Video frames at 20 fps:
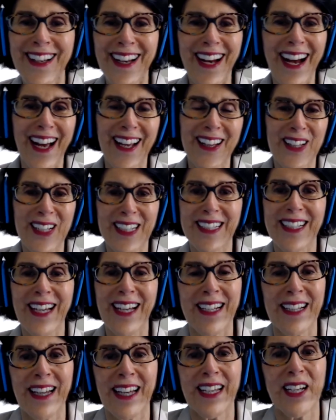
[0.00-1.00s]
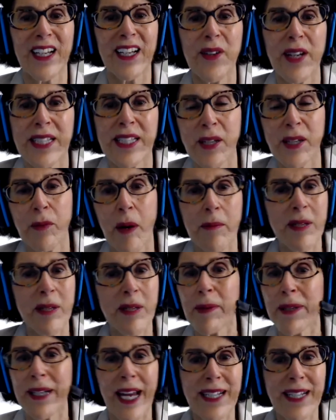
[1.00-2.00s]
I looked kind of like a crazy woman,
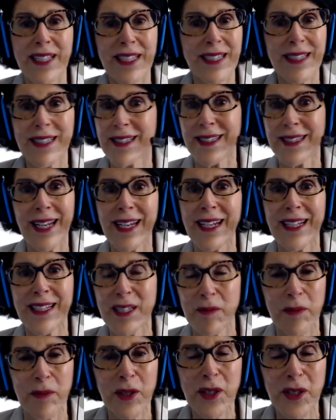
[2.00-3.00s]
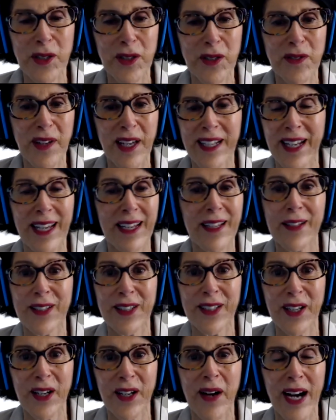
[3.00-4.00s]
but I just needed to move and I
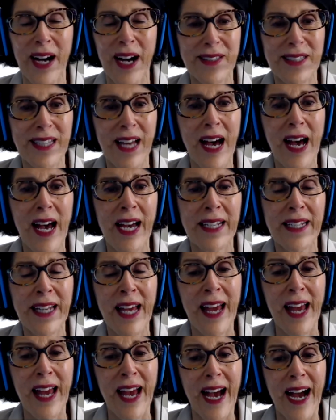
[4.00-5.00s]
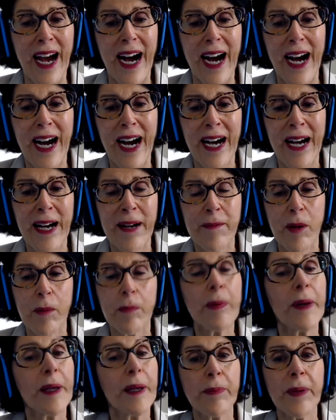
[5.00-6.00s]
couldn't go outside.
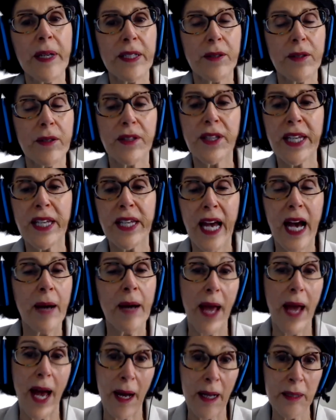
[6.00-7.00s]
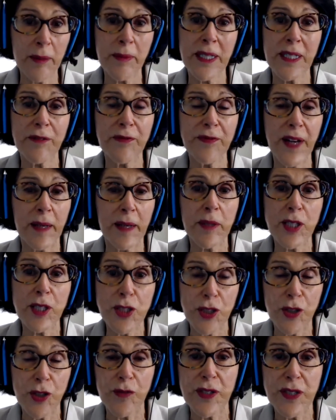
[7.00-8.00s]
But the Alameda Family
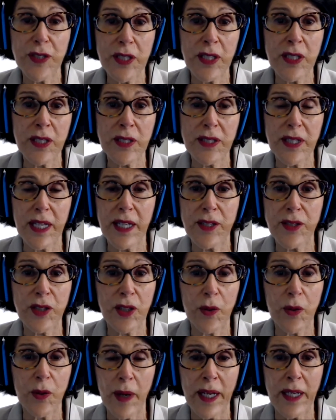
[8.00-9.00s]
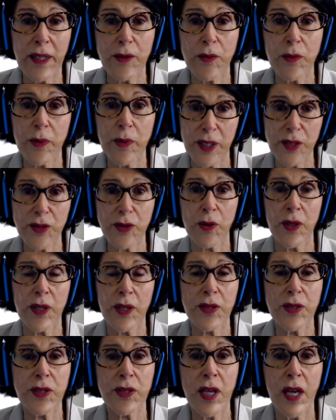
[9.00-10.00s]
Services is a great
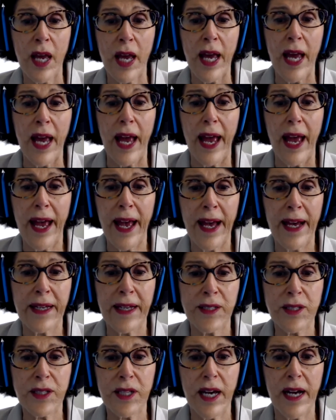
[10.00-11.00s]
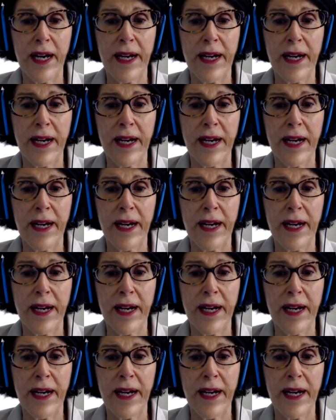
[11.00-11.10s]
resource, and